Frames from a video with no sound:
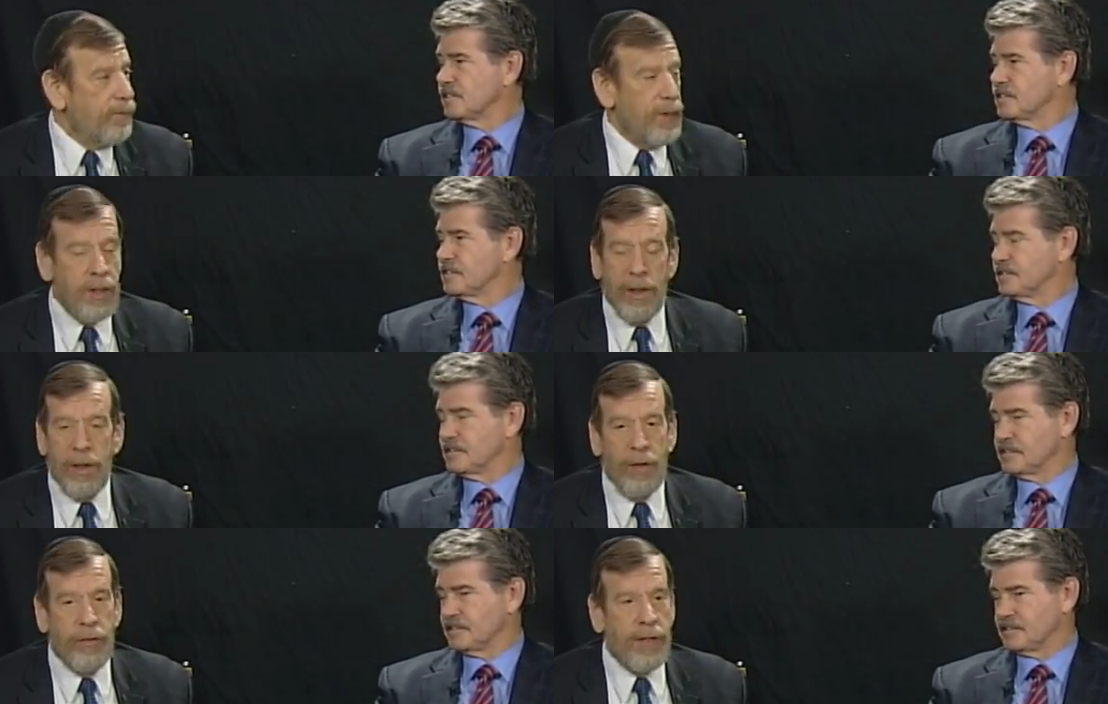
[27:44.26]
Speaker 1: you,
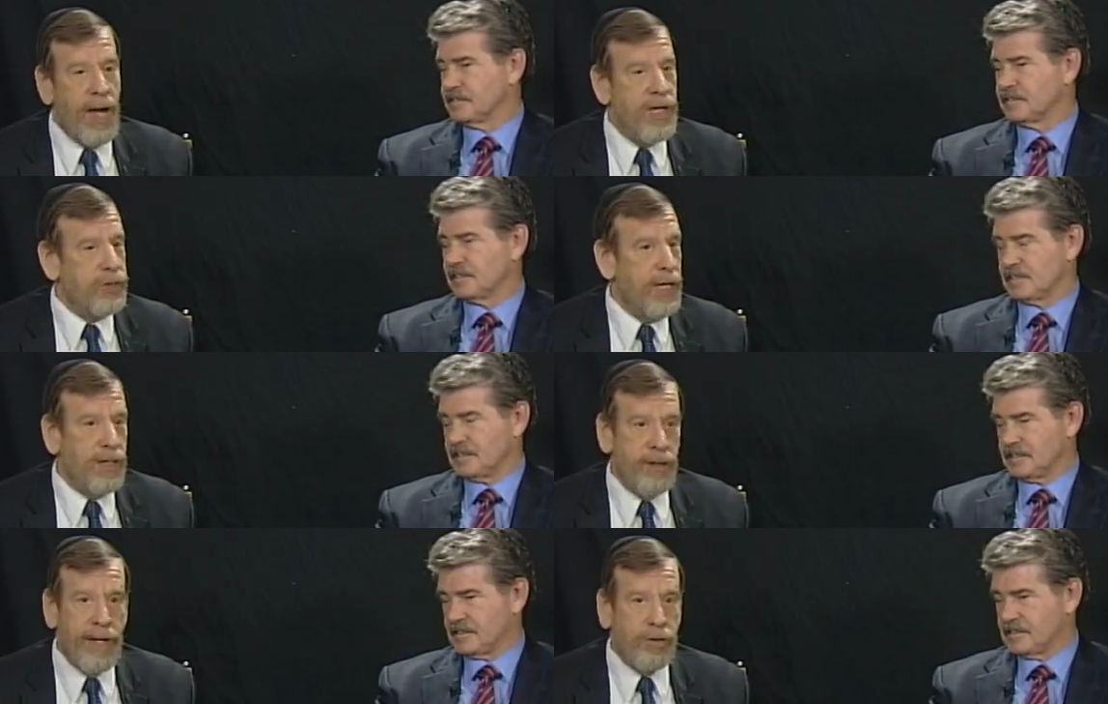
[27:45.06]
you, know the guys
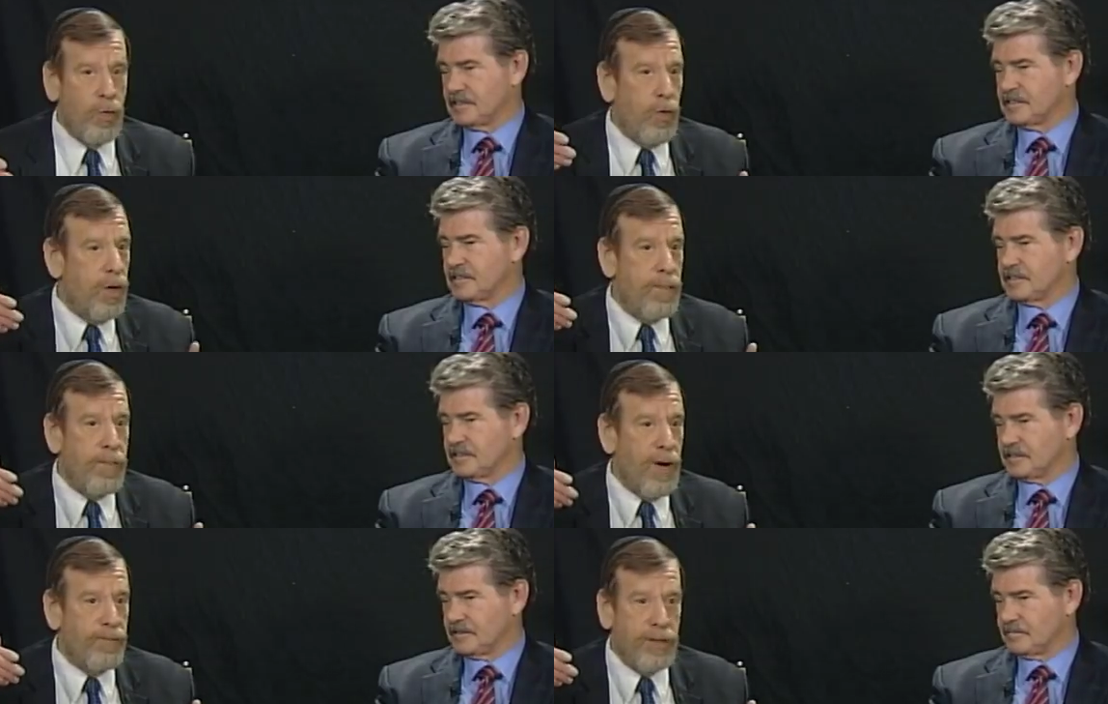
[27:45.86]
like like the Warren
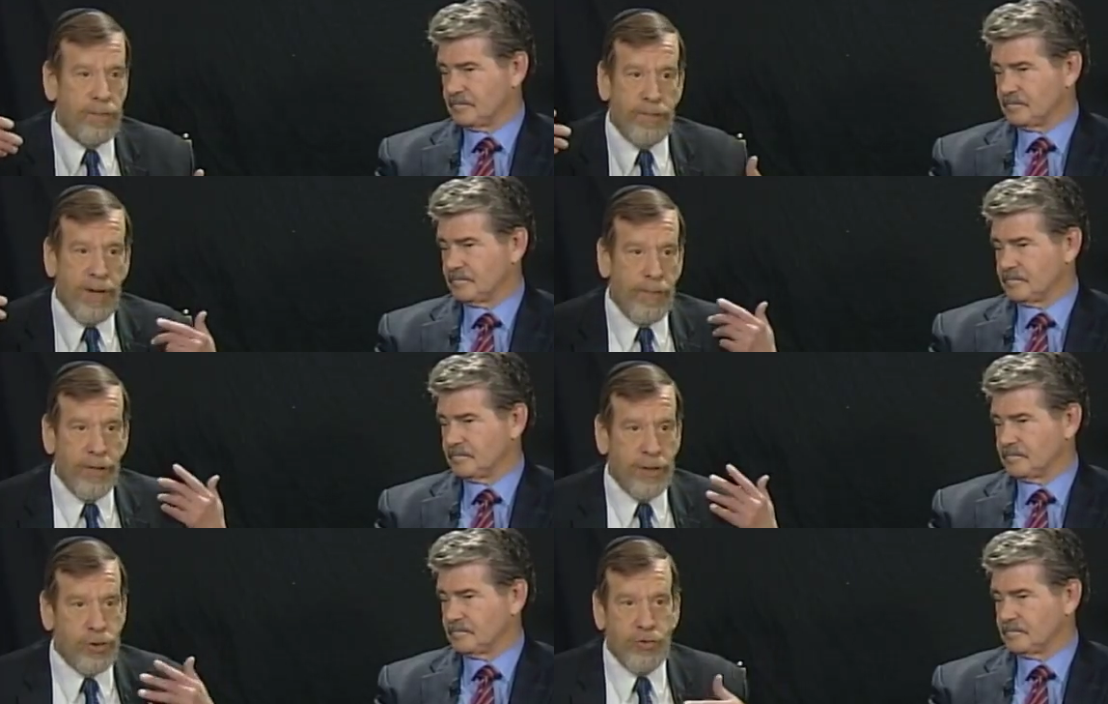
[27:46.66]
Buffett
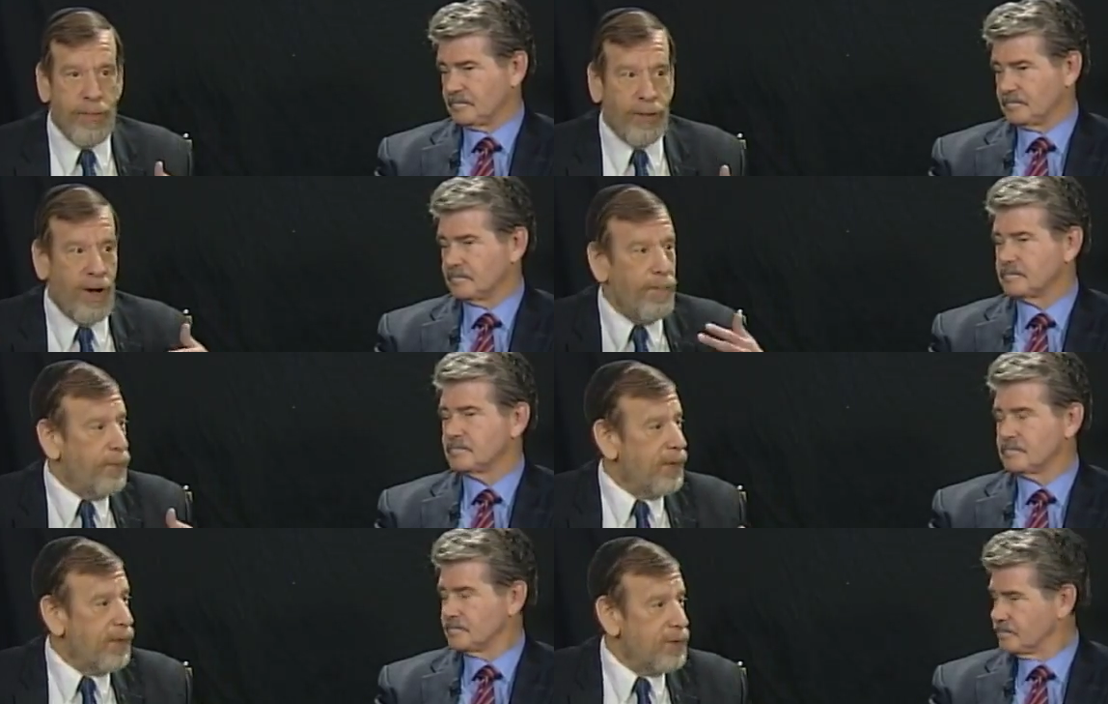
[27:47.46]
people that strip
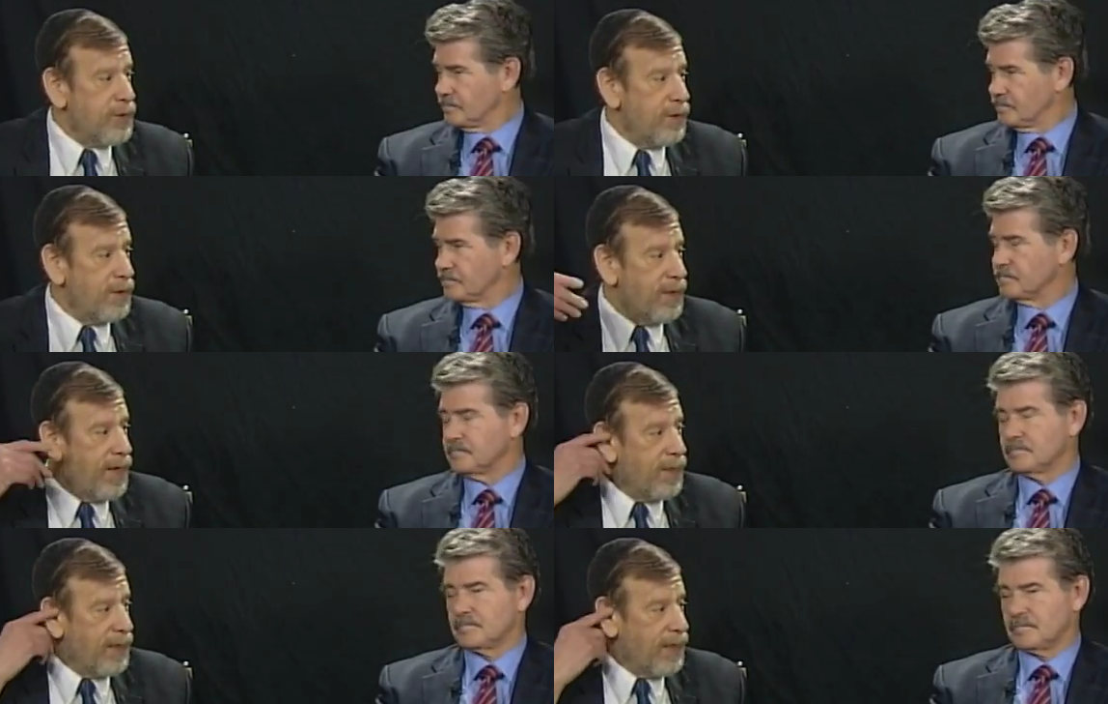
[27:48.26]
companies and
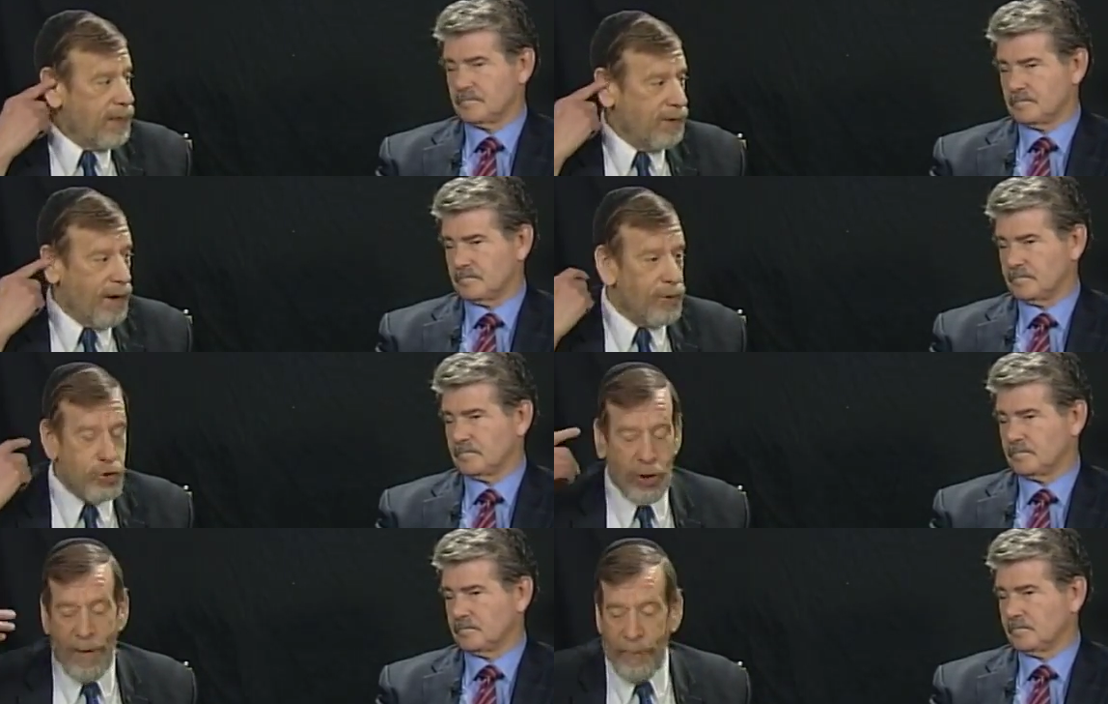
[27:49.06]
and eat
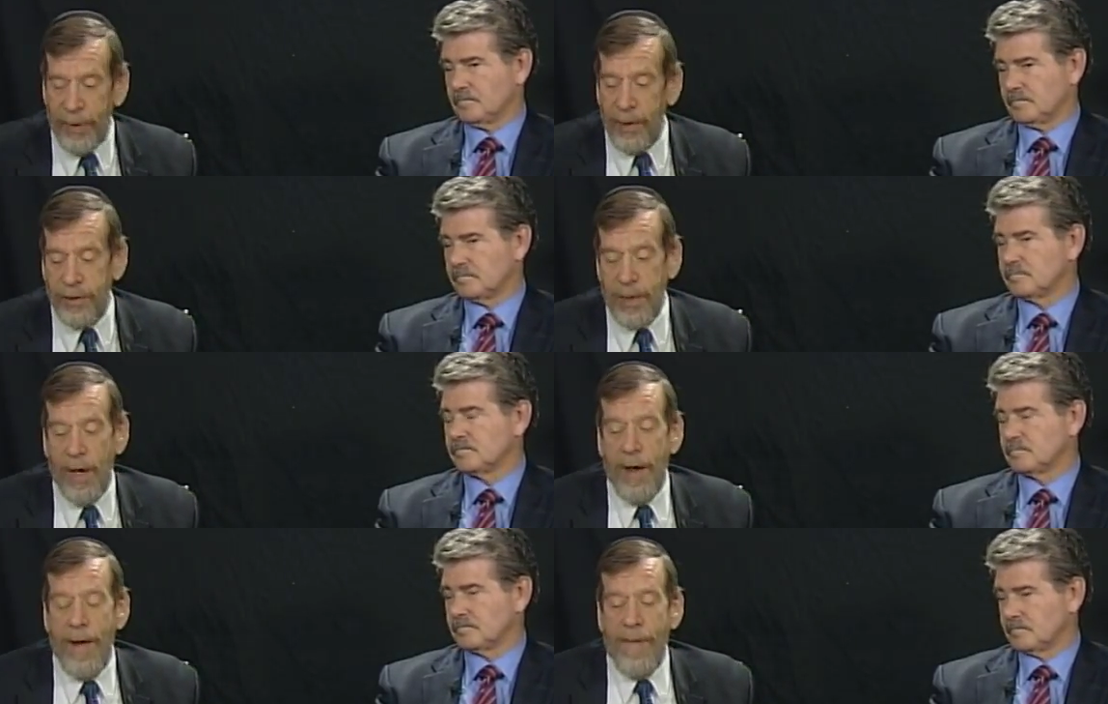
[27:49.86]
large companies
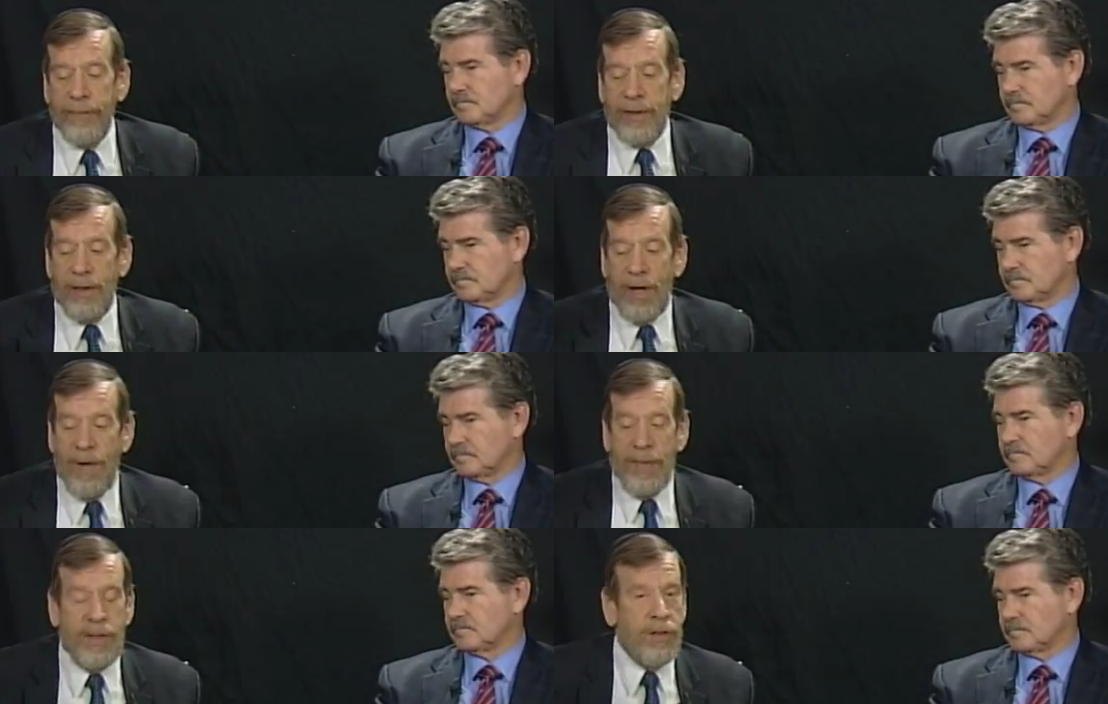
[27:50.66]
can
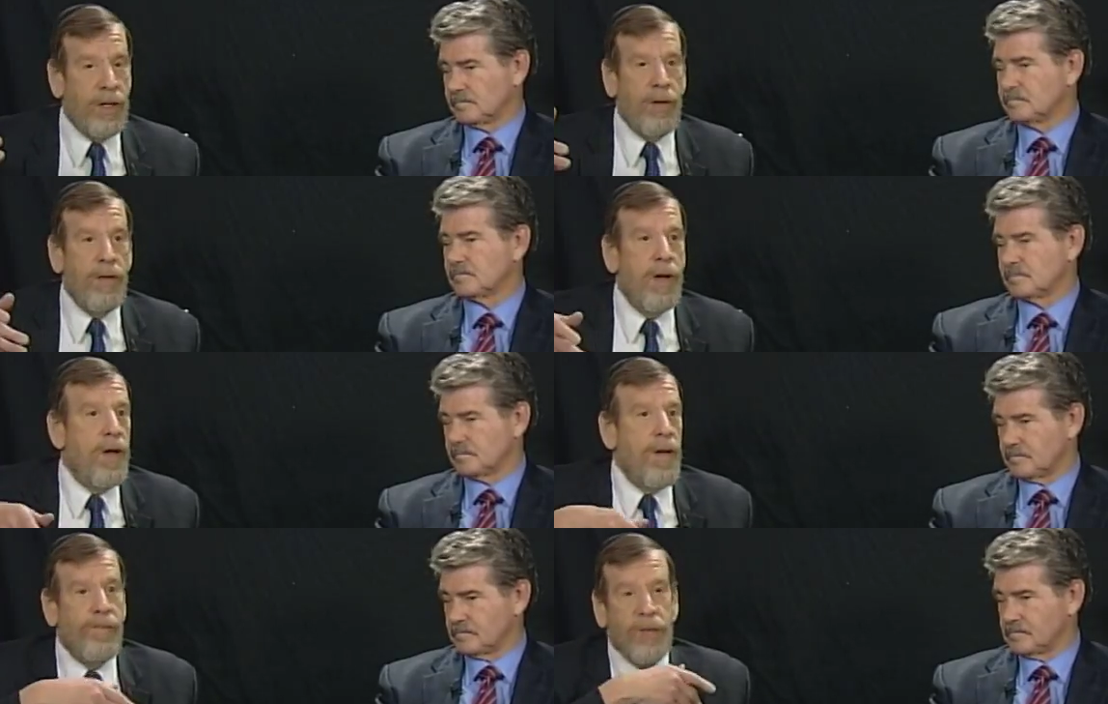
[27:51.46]
come in there,
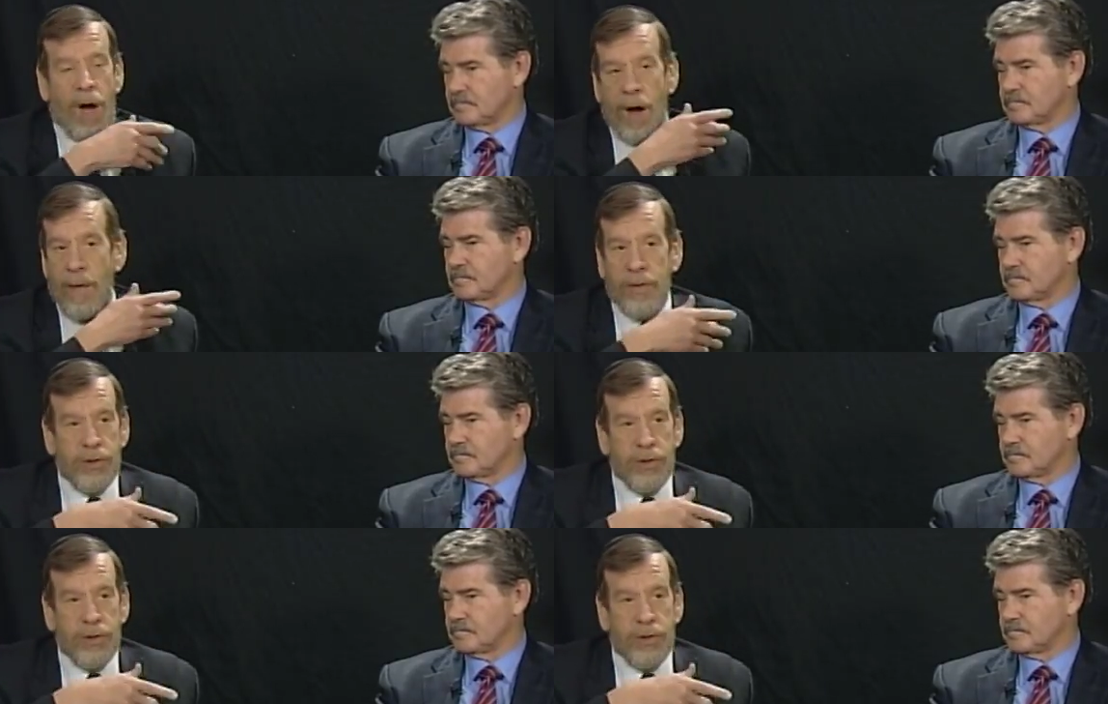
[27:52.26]
uh,